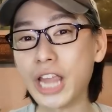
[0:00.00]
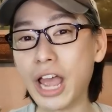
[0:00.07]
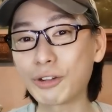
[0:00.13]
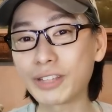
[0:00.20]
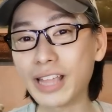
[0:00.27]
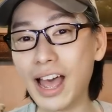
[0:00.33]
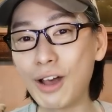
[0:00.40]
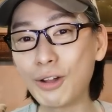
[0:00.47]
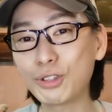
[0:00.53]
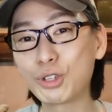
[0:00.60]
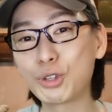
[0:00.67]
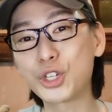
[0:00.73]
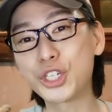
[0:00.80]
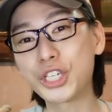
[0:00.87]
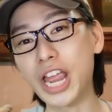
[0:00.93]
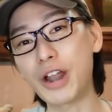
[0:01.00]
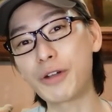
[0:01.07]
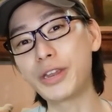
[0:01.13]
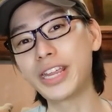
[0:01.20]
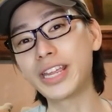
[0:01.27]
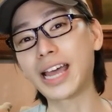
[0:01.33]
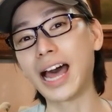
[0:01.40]
Shout out to
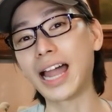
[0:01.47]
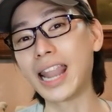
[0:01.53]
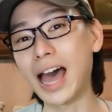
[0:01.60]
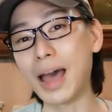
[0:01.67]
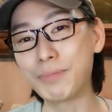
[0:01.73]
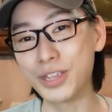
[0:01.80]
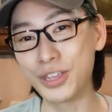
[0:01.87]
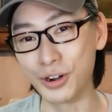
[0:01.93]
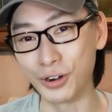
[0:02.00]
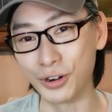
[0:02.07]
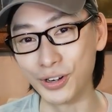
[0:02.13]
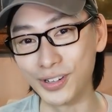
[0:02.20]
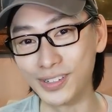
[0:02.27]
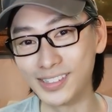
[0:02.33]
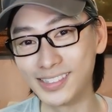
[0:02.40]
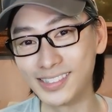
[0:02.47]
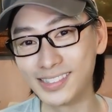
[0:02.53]
Sherry Calabio.